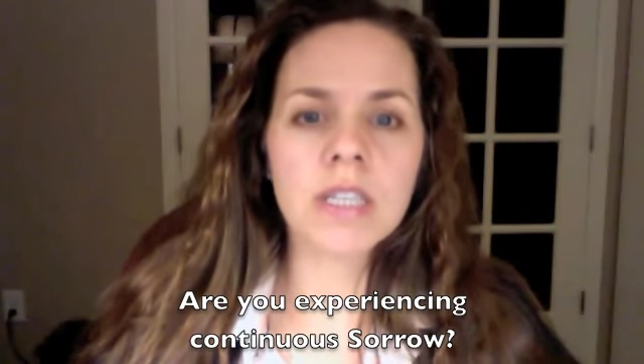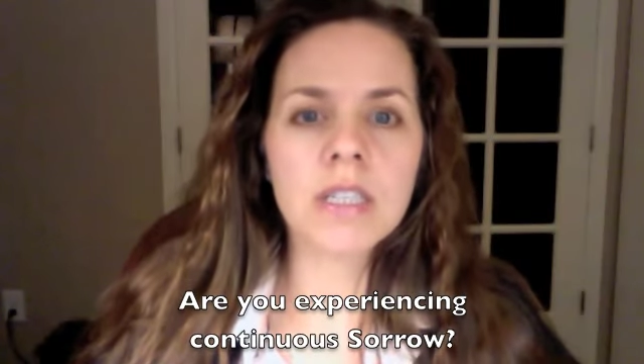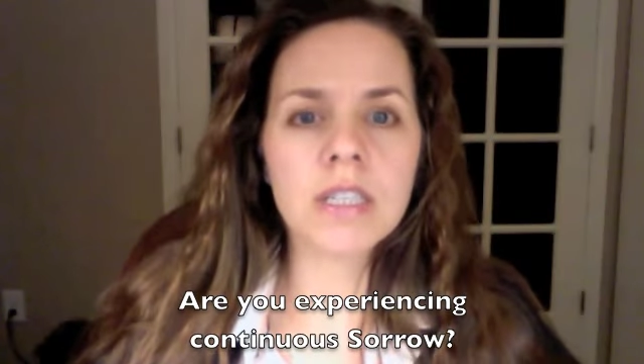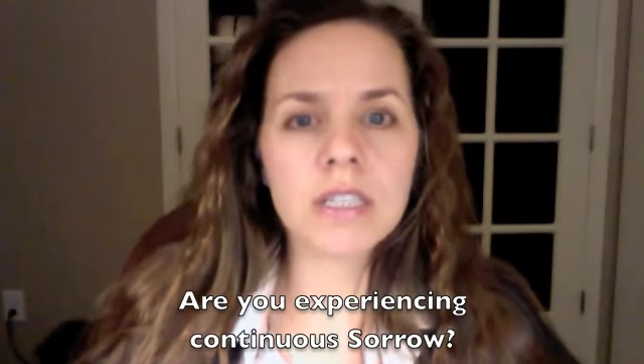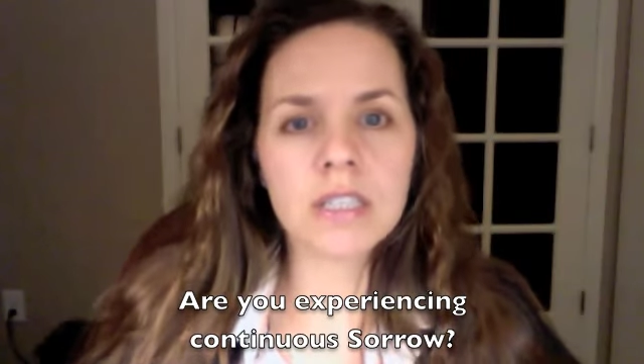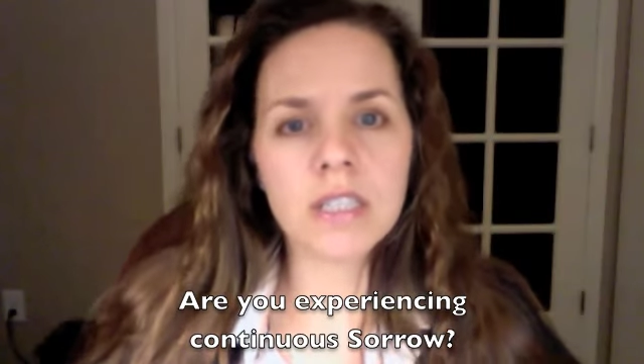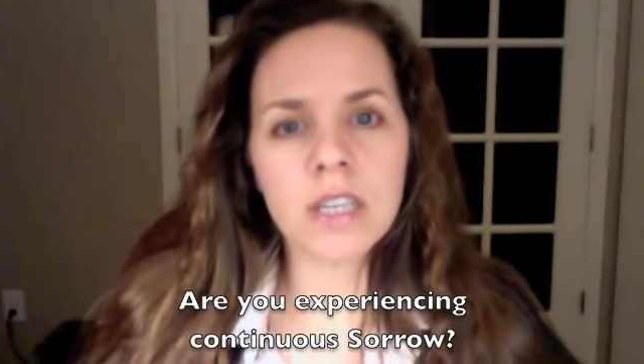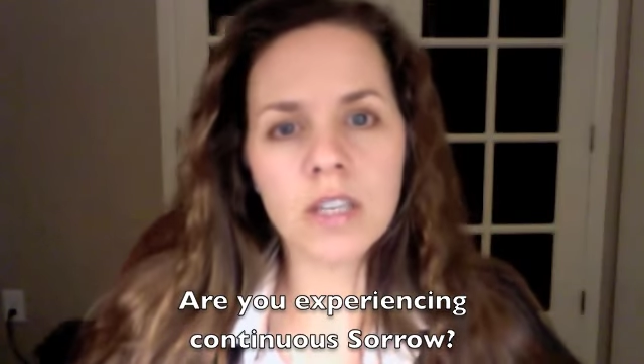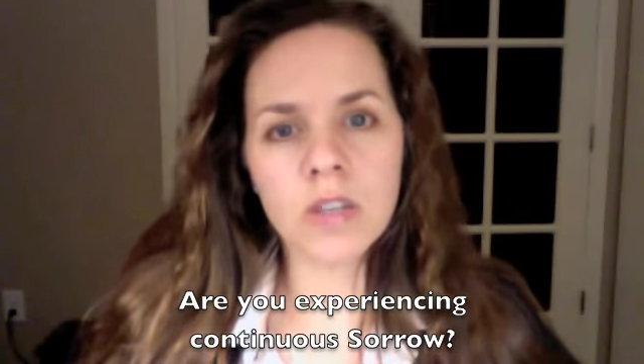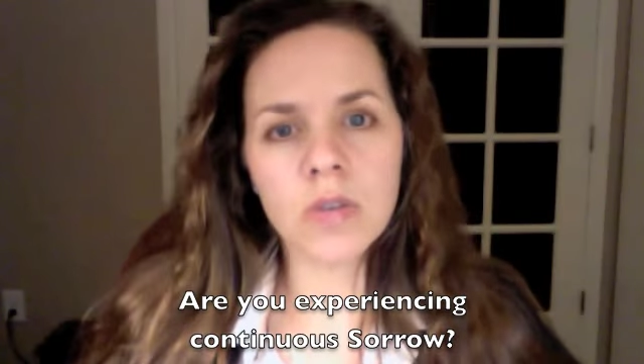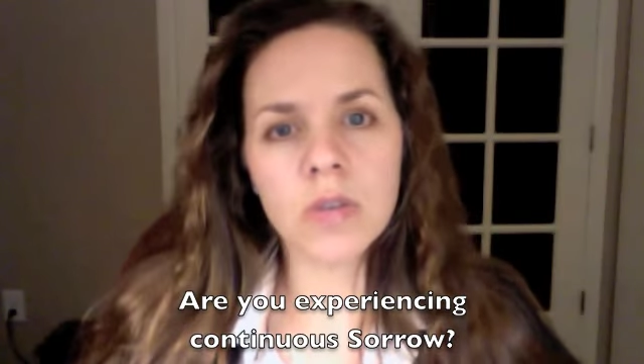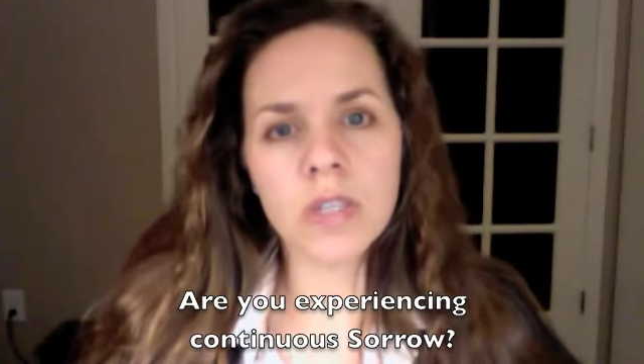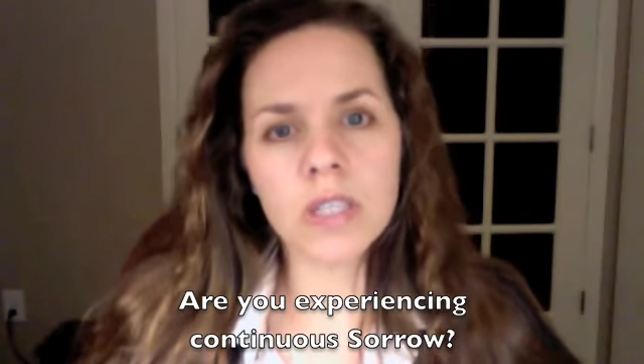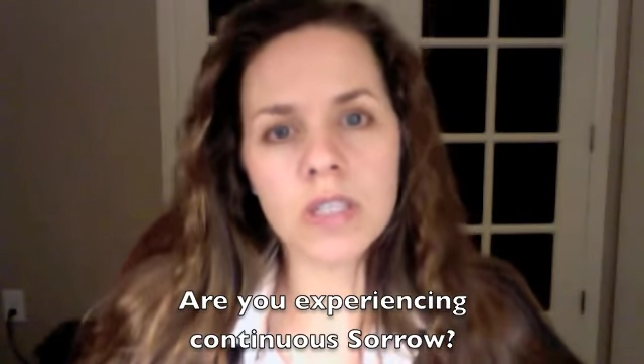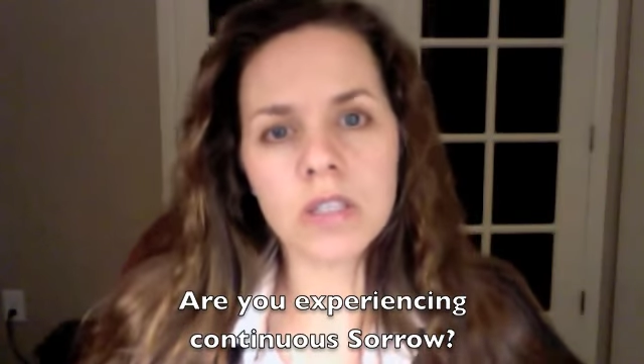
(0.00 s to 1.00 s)

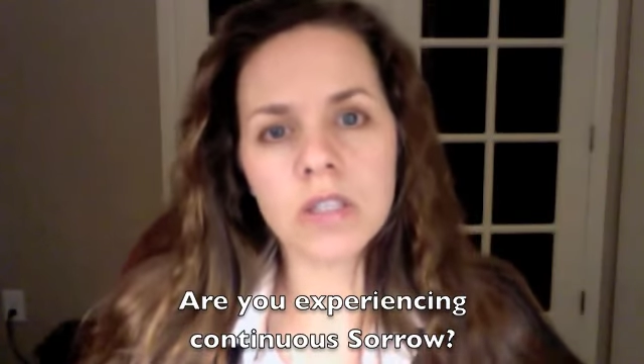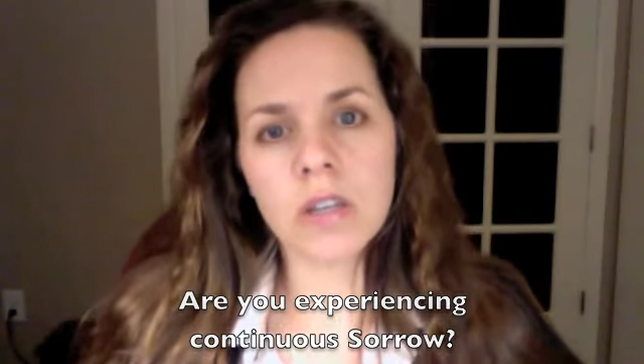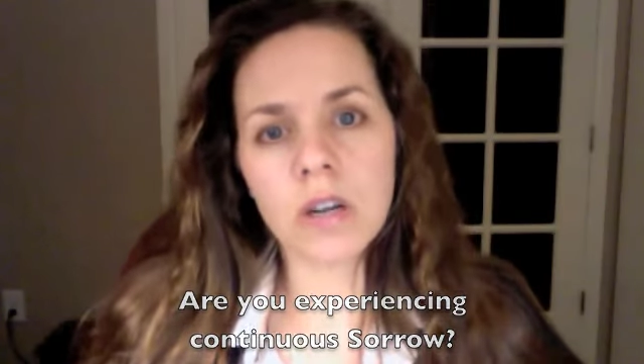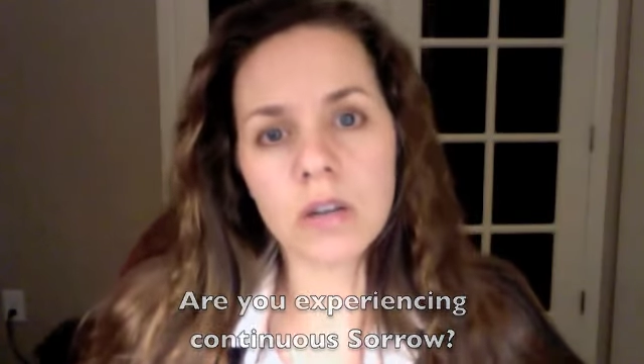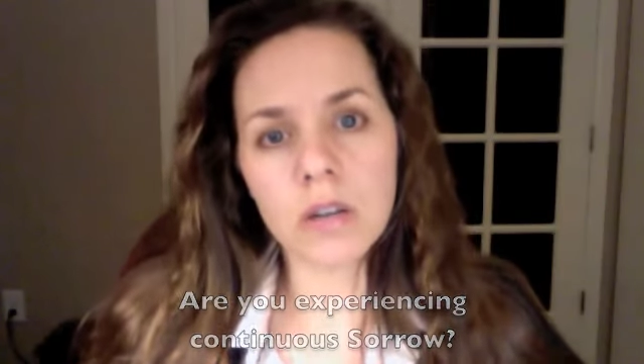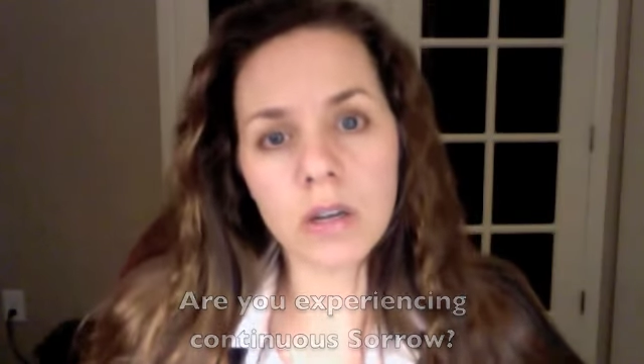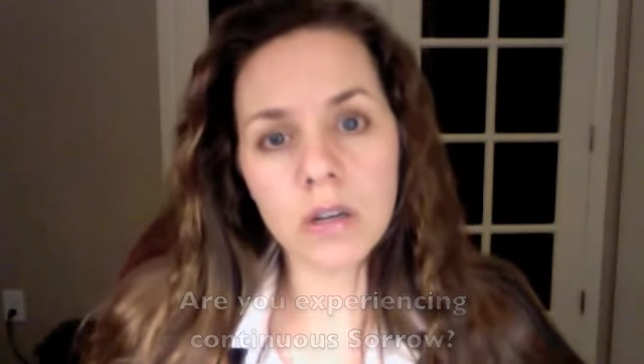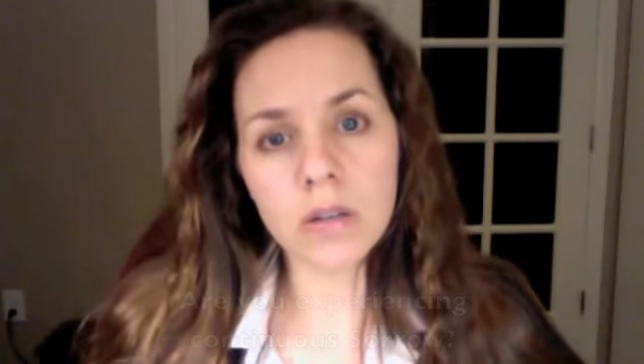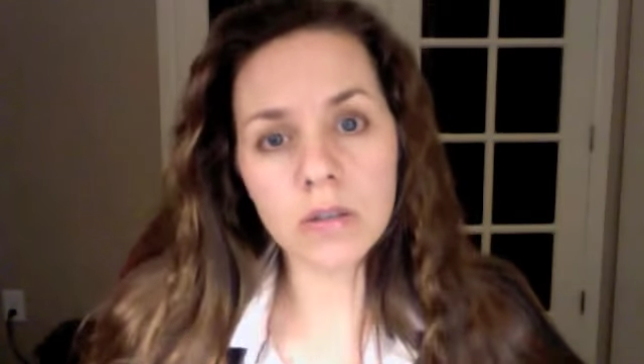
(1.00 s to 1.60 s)
continuous sorrow?